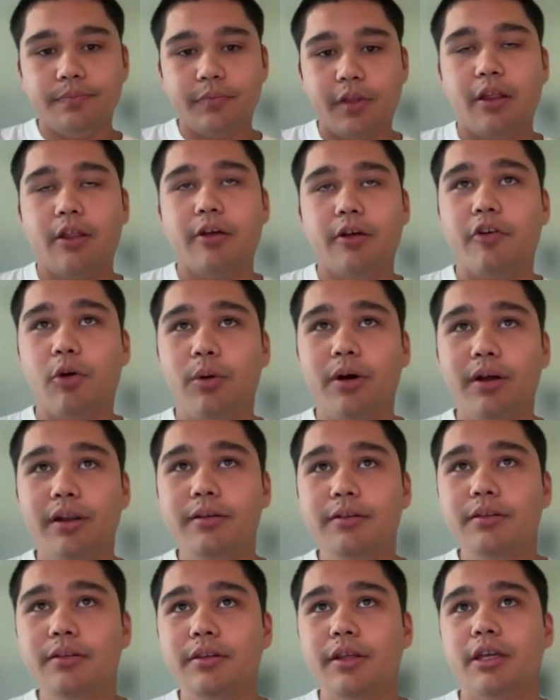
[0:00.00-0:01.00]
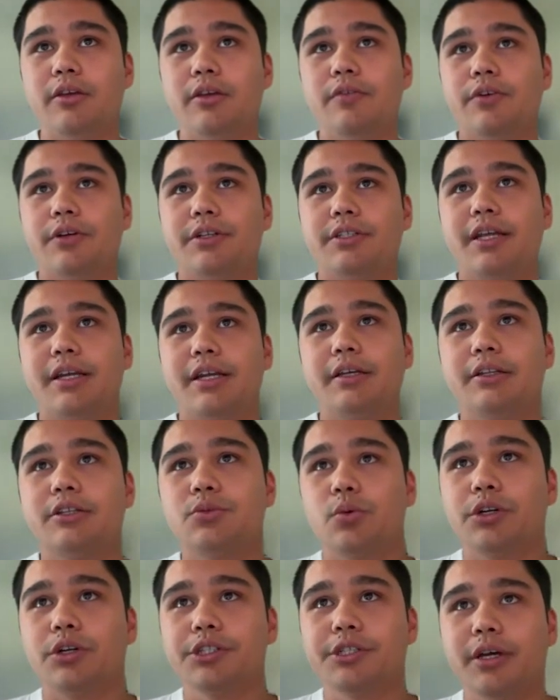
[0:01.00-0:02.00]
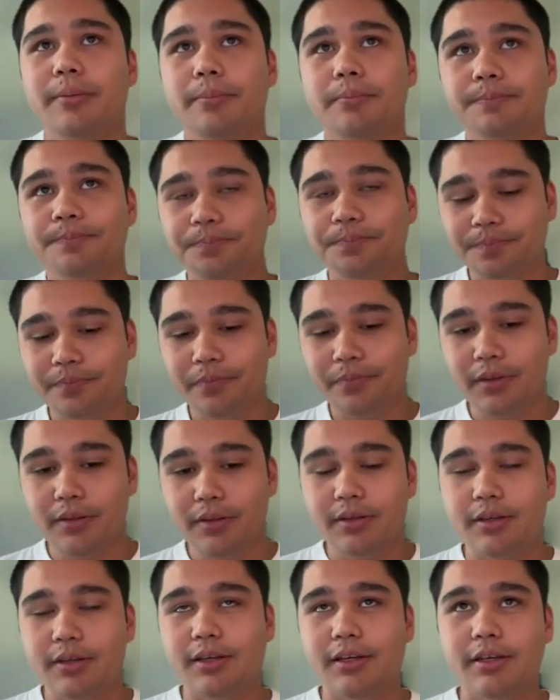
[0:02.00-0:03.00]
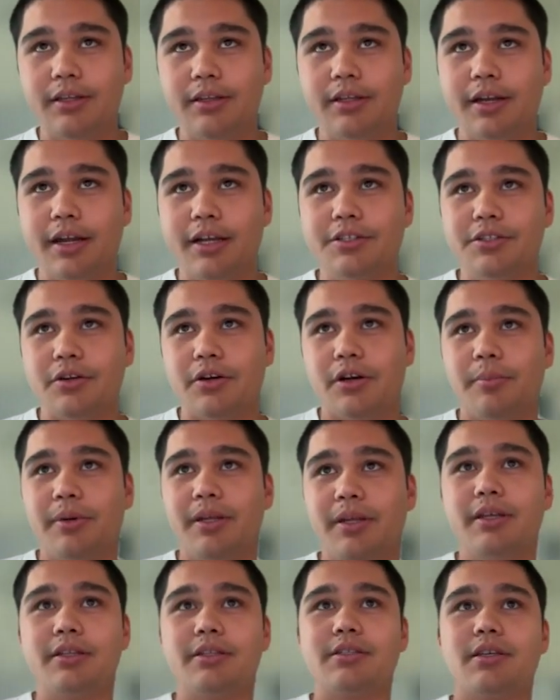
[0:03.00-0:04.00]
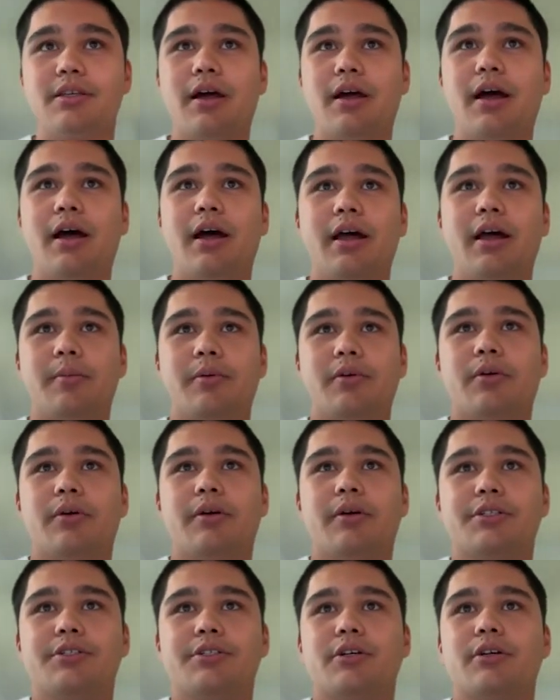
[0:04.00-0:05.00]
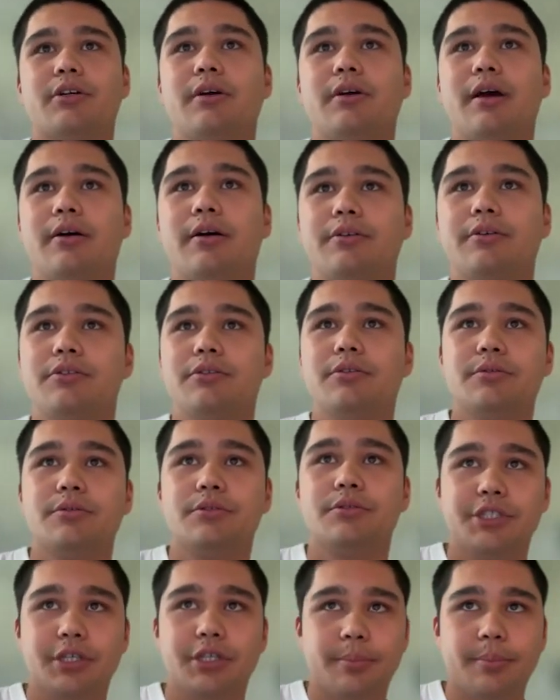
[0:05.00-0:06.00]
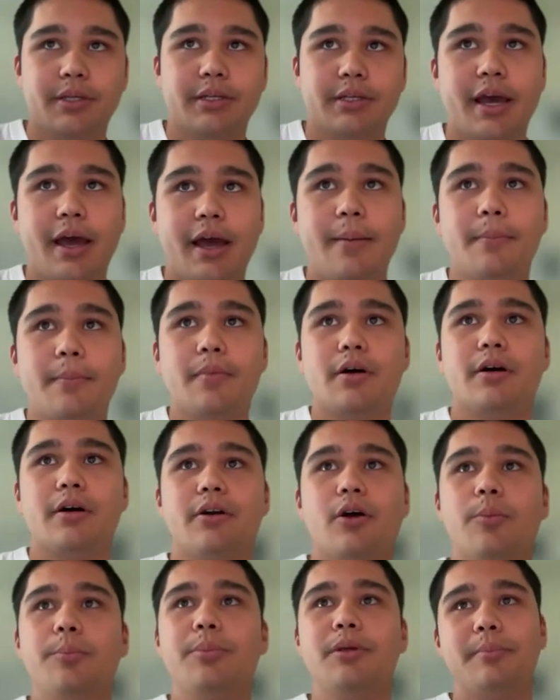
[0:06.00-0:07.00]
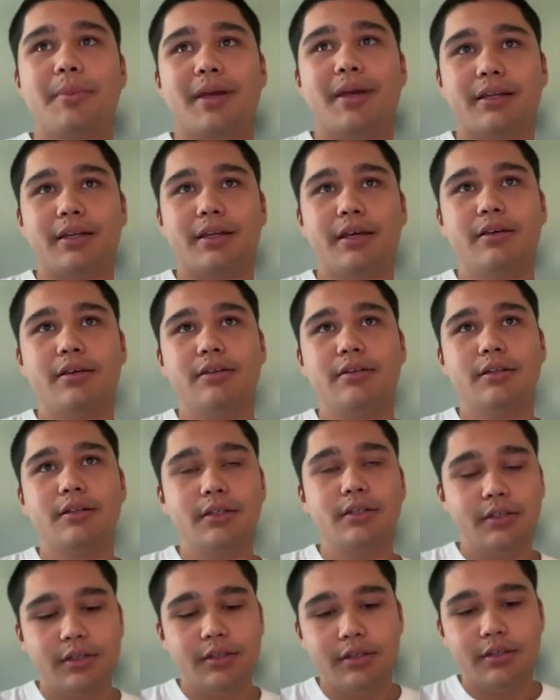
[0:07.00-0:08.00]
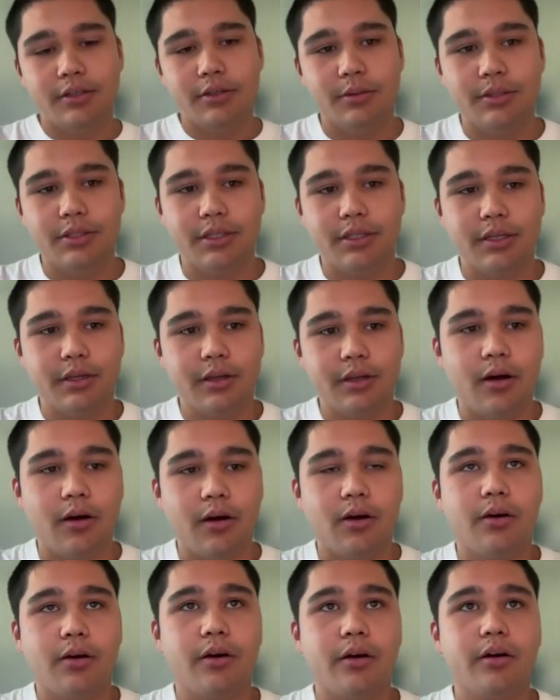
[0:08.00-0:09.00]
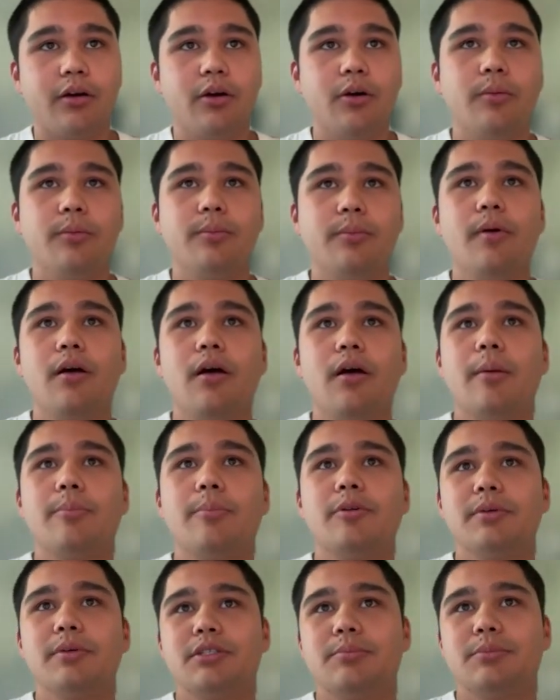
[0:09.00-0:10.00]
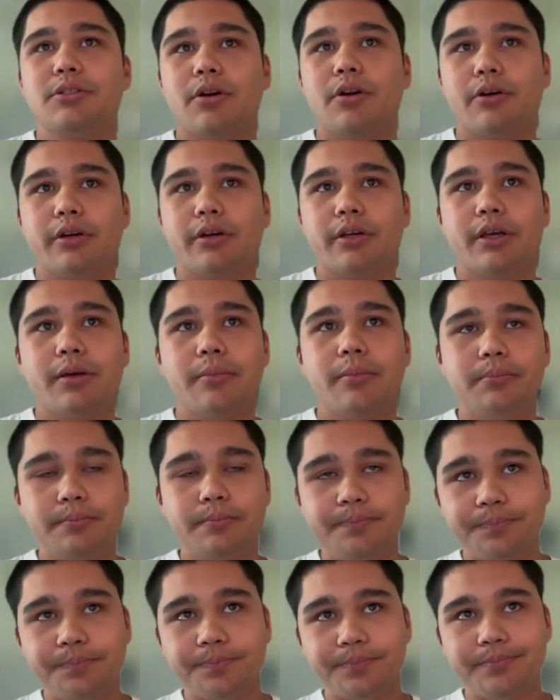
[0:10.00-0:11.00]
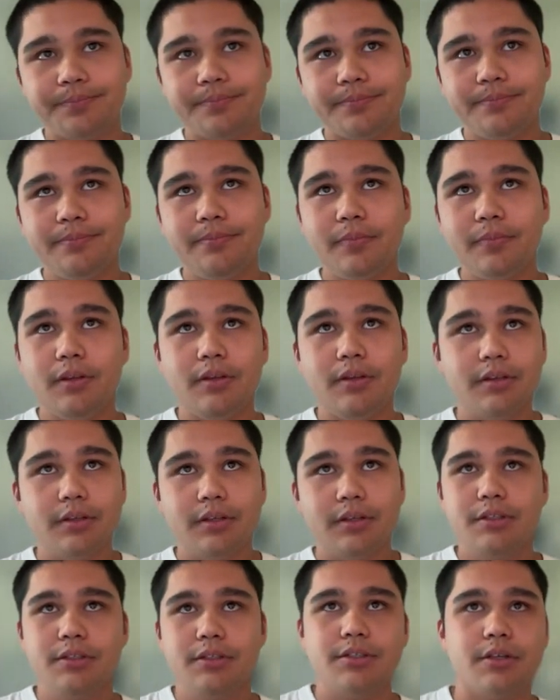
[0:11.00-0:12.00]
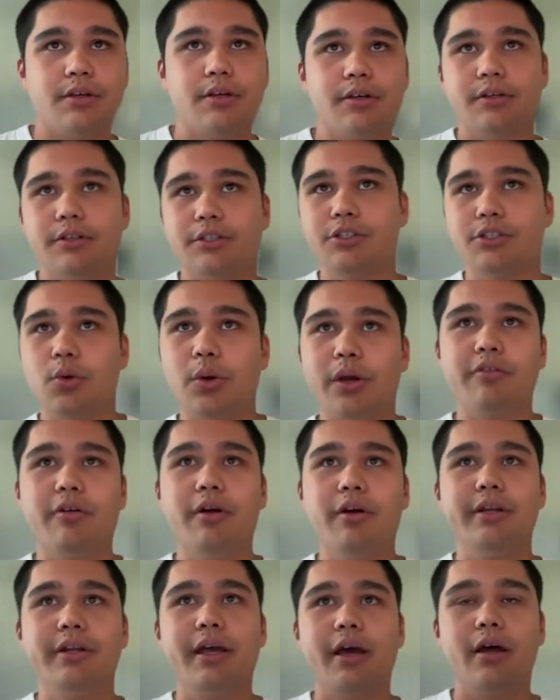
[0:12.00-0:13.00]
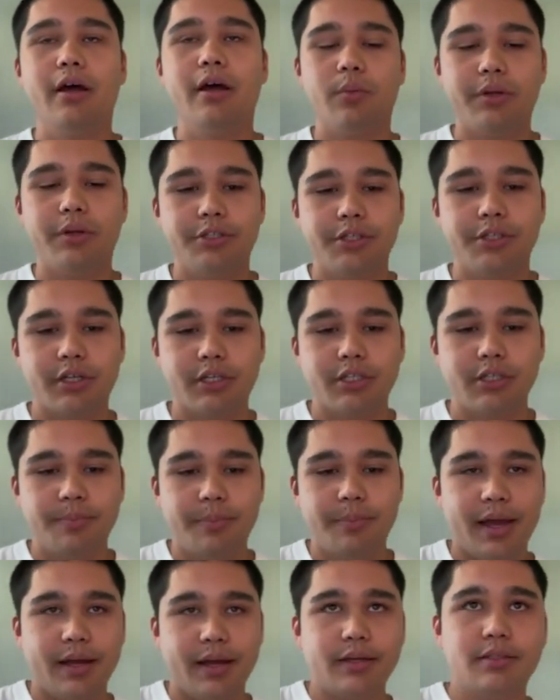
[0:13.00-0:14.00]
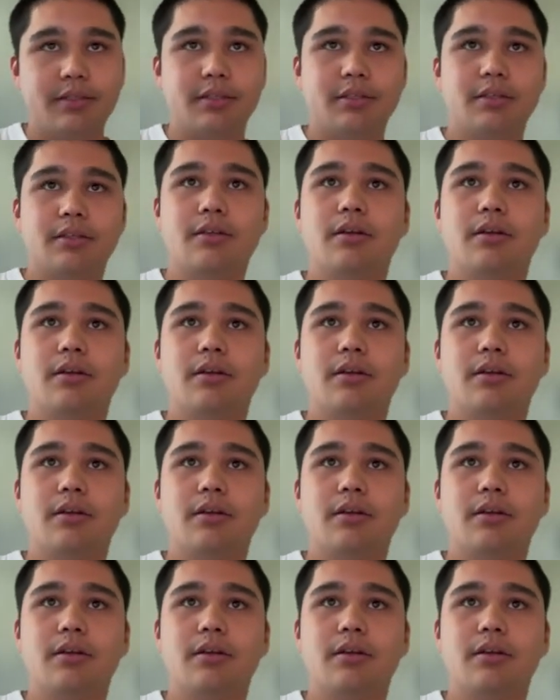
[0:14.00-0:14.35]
Hello, everyone. Thank you for attending this workshop. In the next 30 minutes, I am going to show you how to ship a dapp on OP Mainnet using our Optimism starter kit. So just a quick rundown, what you should expect.